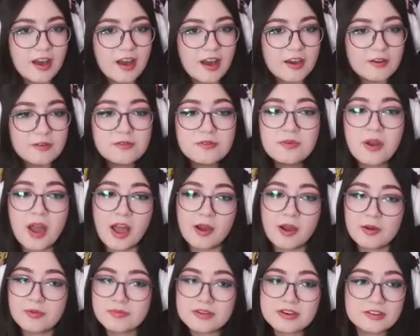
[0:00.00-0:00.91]
I don't know
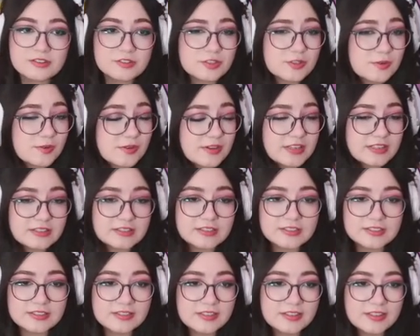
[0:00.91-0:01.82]
how I'm gonna do
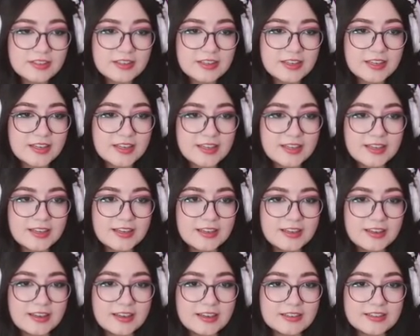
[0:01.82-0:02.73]
it.
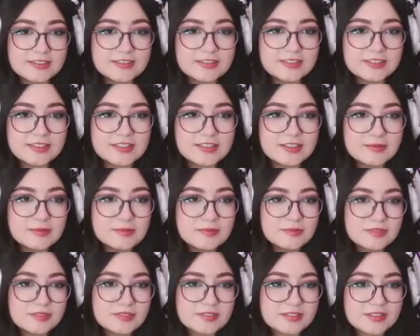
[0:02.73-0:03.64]
It
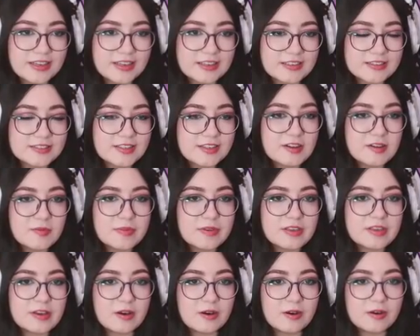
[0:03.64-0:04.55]
seems like it's gonna
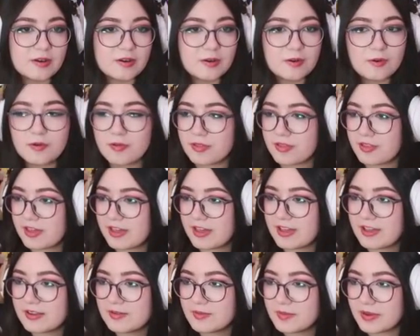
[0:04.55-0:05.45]
be a whole
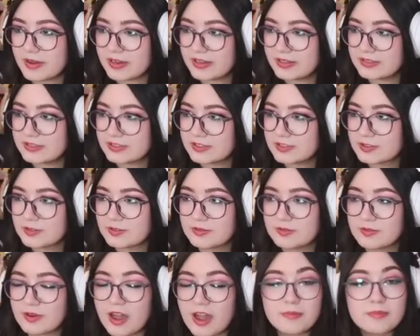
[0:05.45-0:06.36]
thing, but
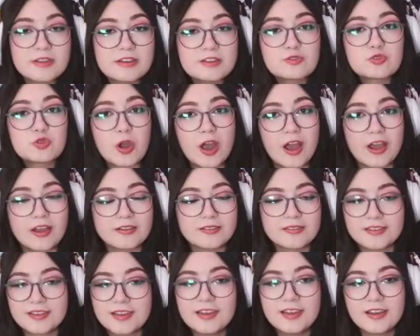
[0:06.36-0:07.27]
I'm gonna try.
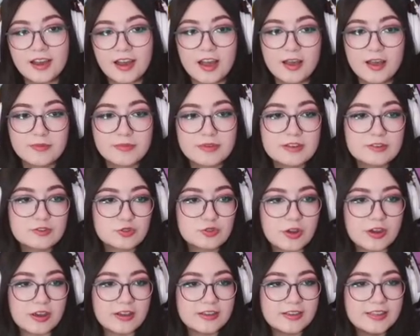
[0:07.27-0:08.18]
I'm gonna
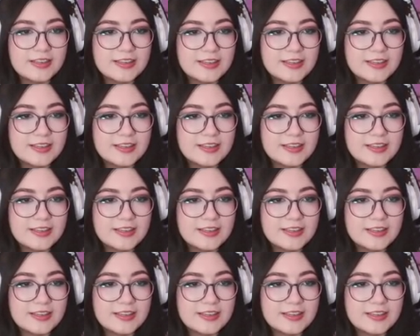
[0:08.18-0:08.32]
try.